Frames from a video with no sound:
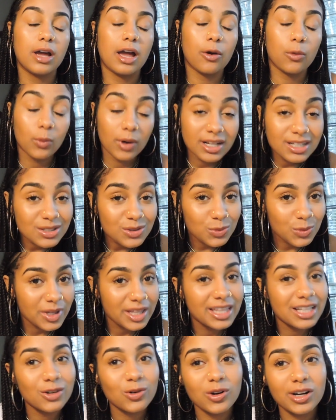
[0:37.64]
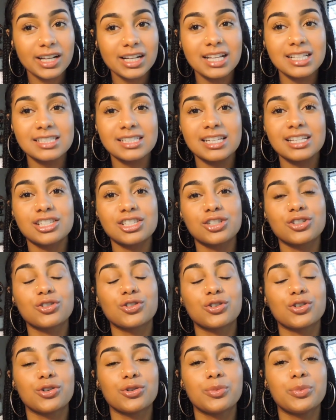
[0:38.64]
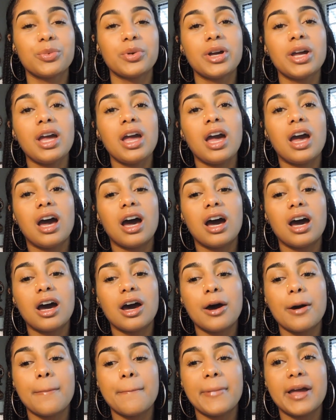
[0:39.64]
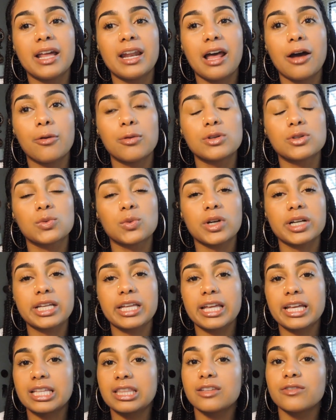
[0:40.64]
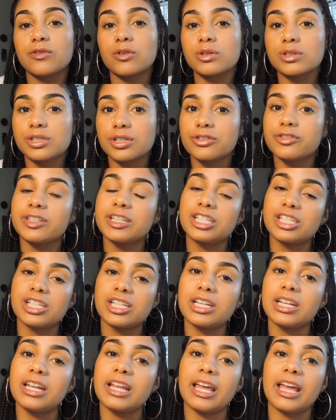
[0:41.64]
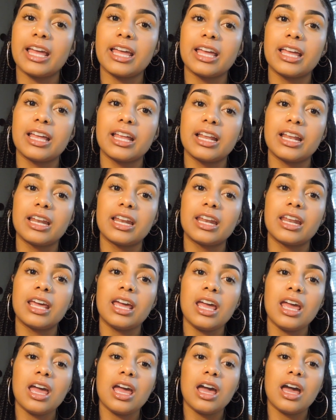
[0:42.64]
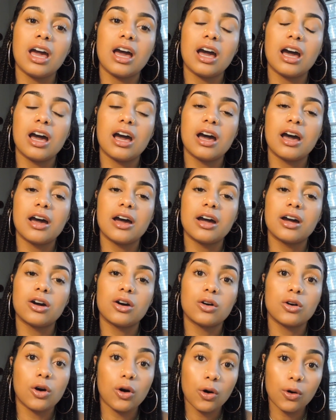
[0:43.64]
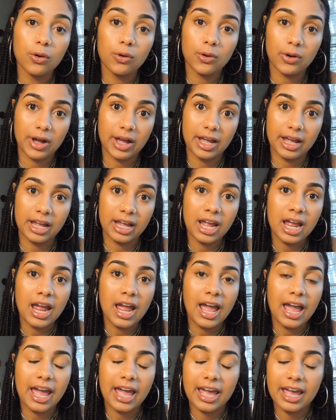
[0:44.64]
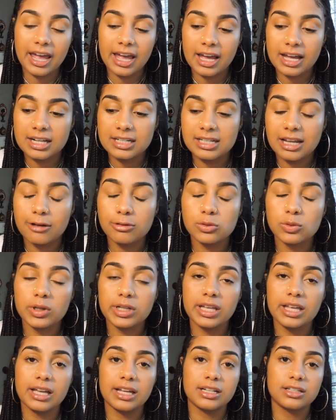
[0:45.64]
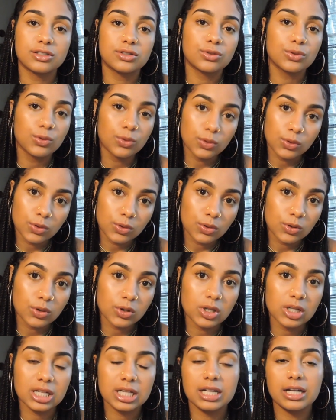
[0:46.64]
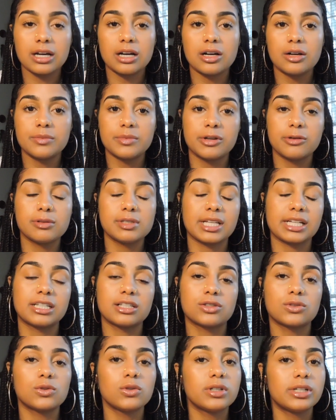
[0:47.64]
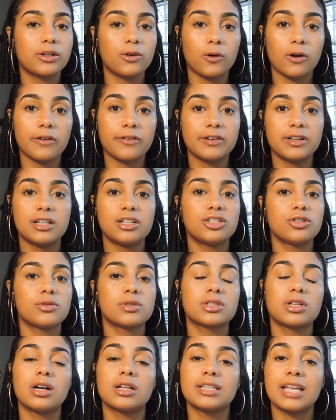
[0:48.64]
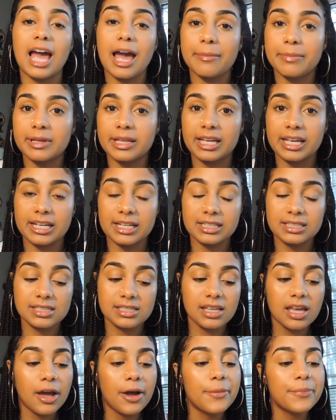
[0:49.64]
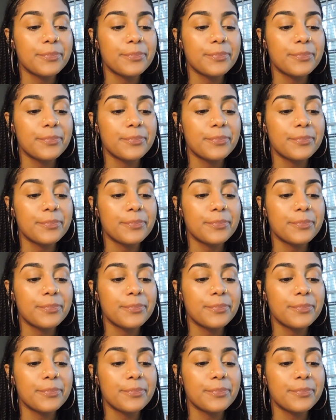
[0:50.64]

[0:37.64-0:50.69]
went with an organization group, and I was working in the Volta region in Hohwe, and I was working at a school. It was like a school and an orphanage. It was called Happy Kids.